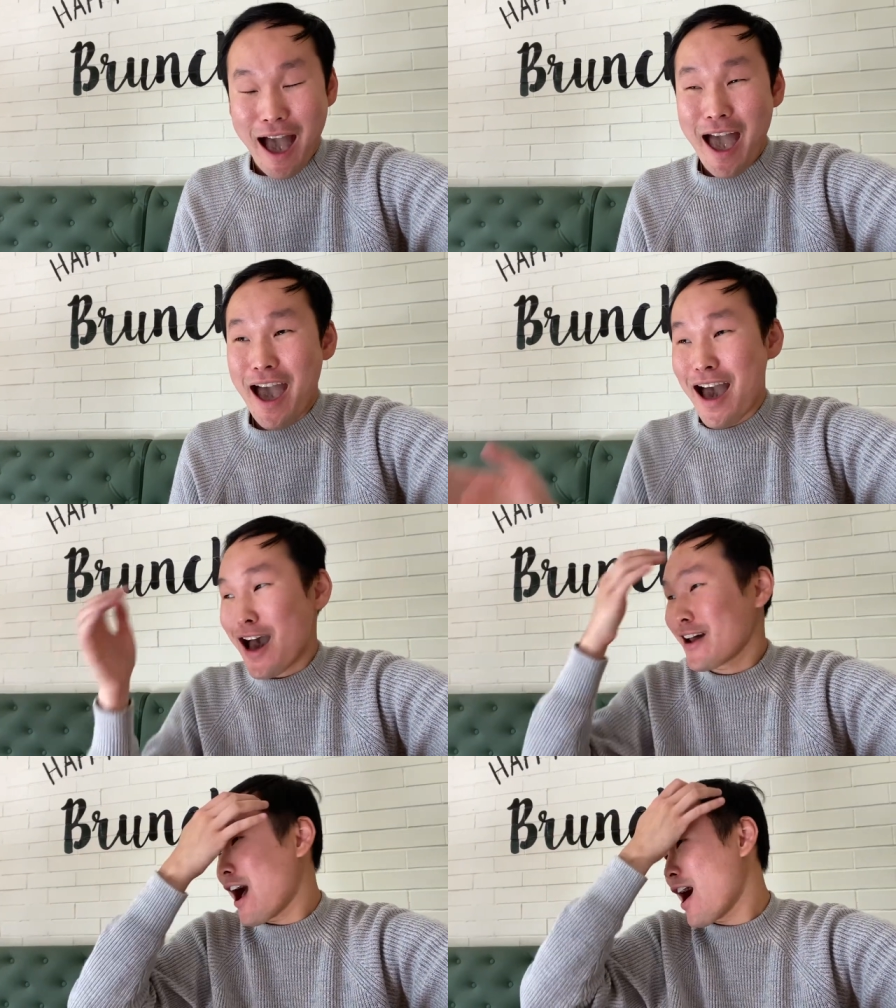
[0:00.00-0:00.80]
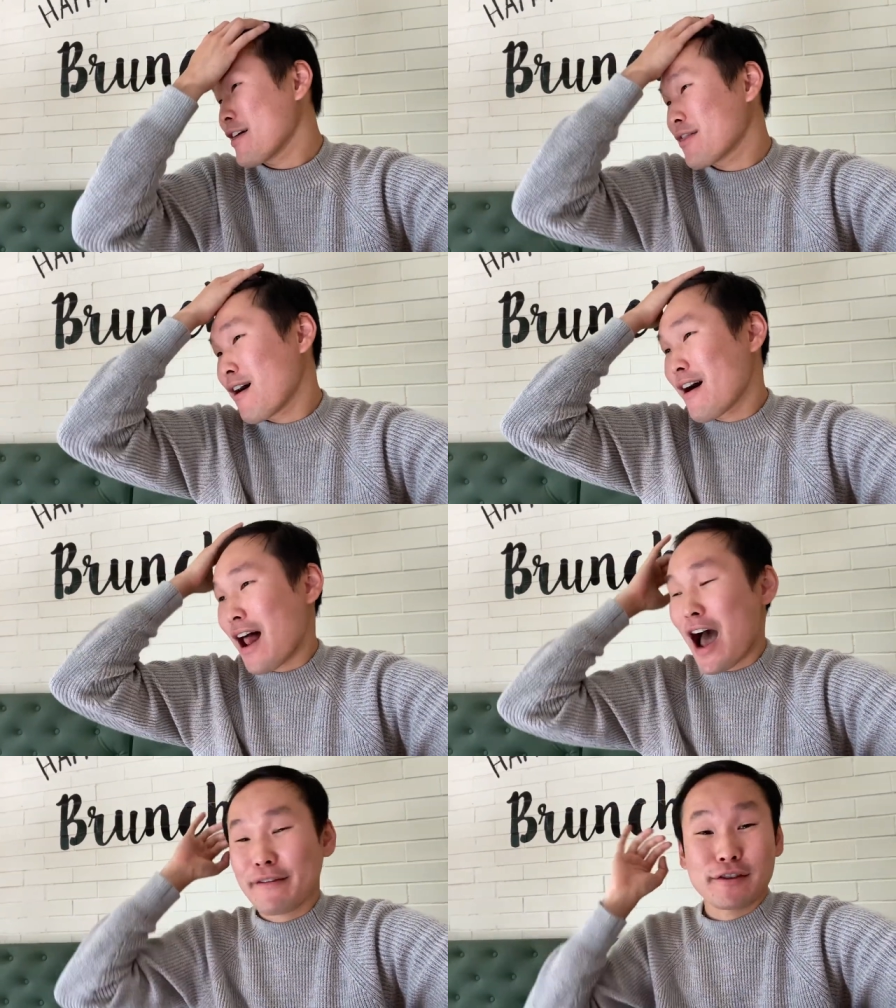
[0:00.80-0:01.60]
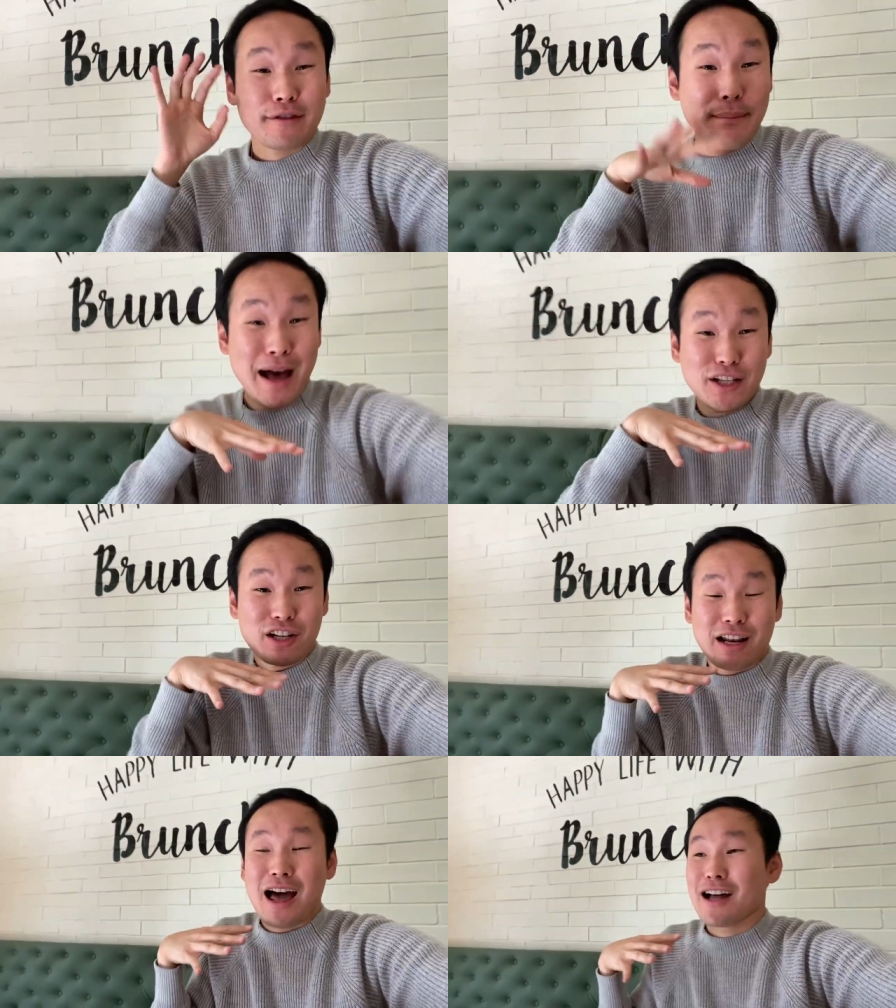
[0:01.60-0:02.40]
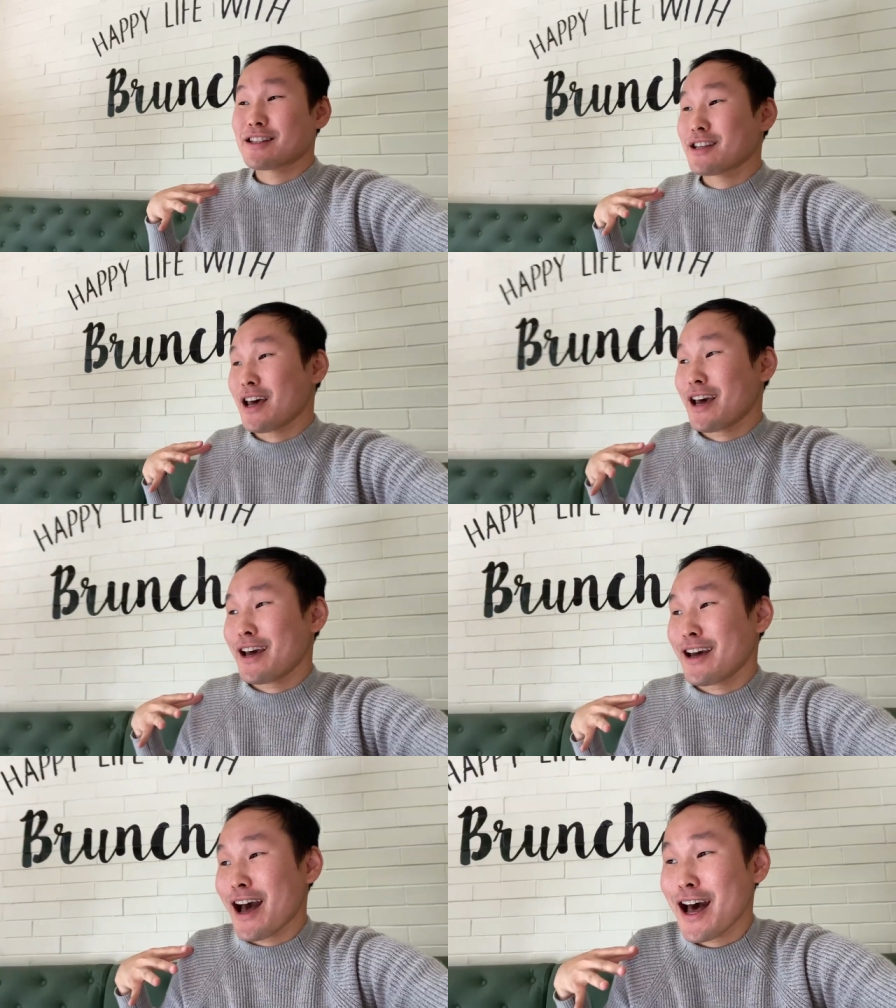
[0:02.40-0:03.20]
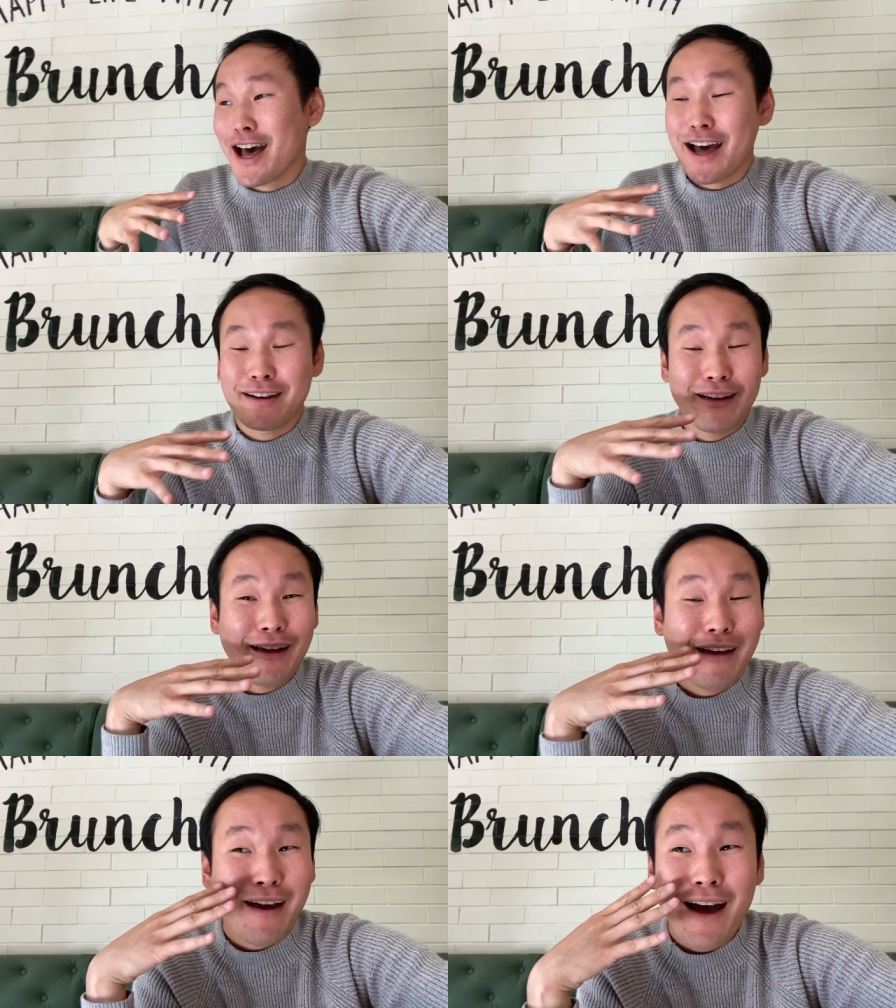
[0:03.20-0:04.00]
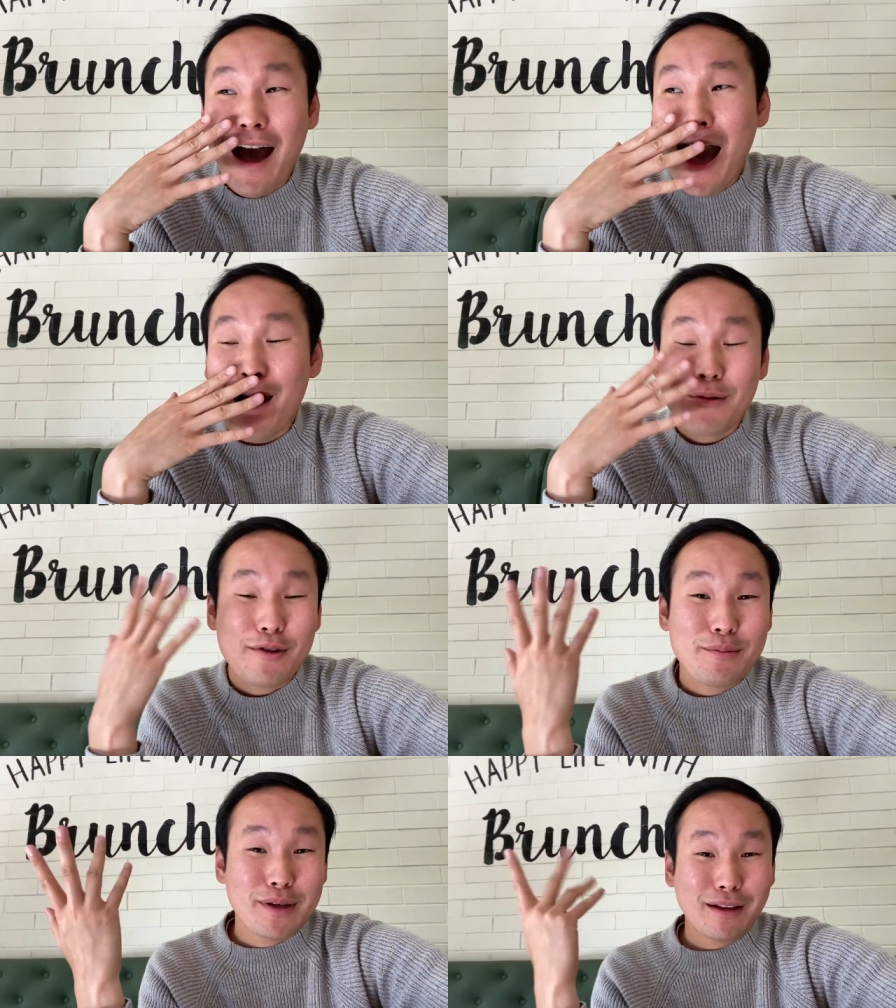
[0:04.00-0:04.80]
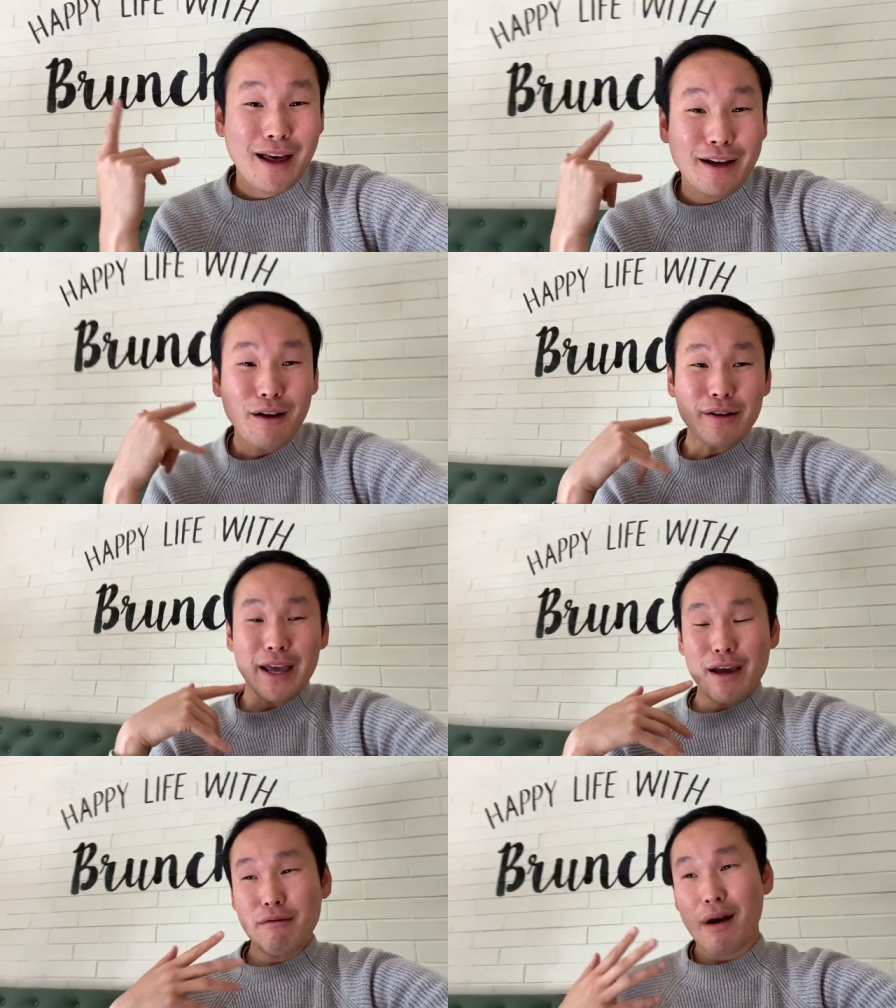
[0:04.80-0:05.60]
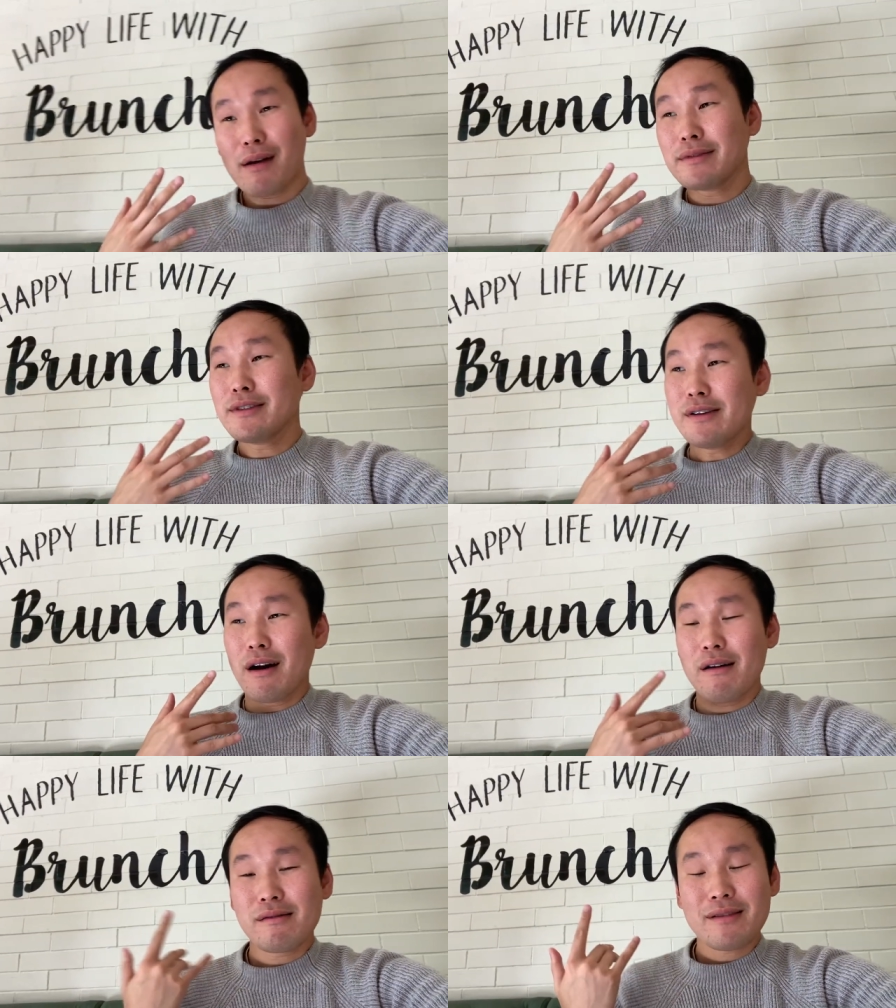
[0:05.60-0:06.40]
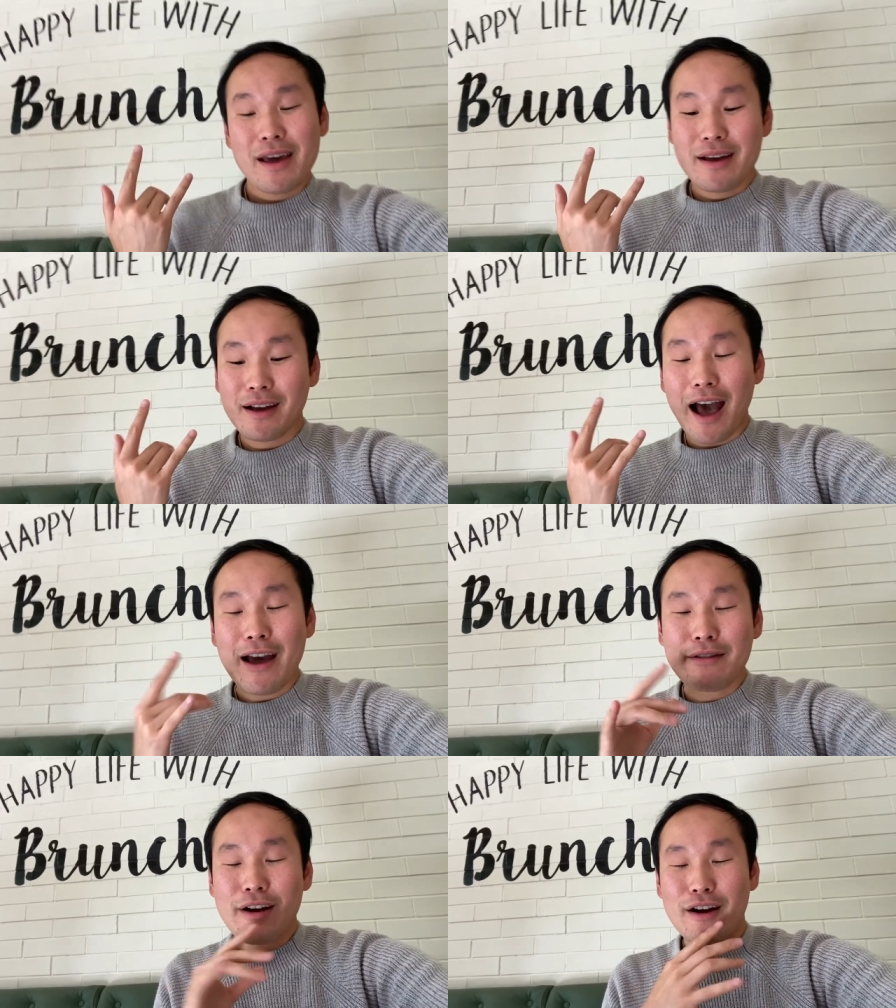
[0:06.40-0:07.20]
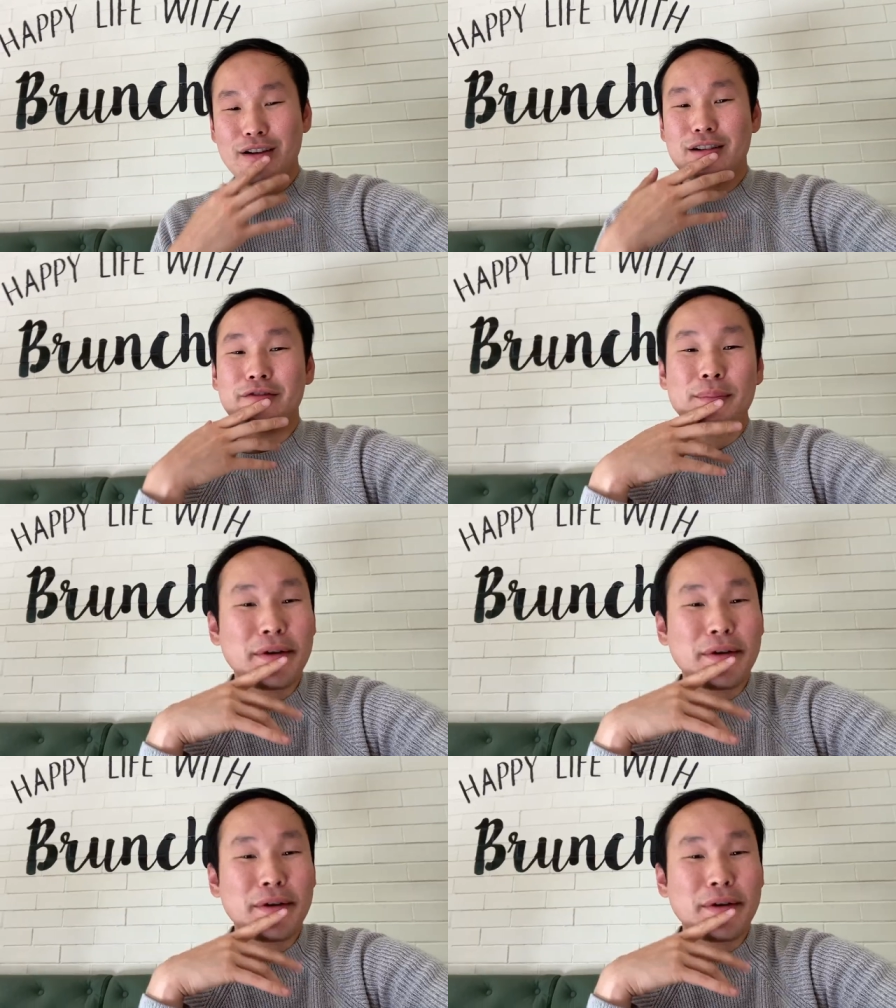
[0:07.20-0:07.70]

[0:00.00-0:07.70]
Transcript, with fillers: And I thought after the matcha latte, uh, I would be like, okay, well, you know, like I've heard from my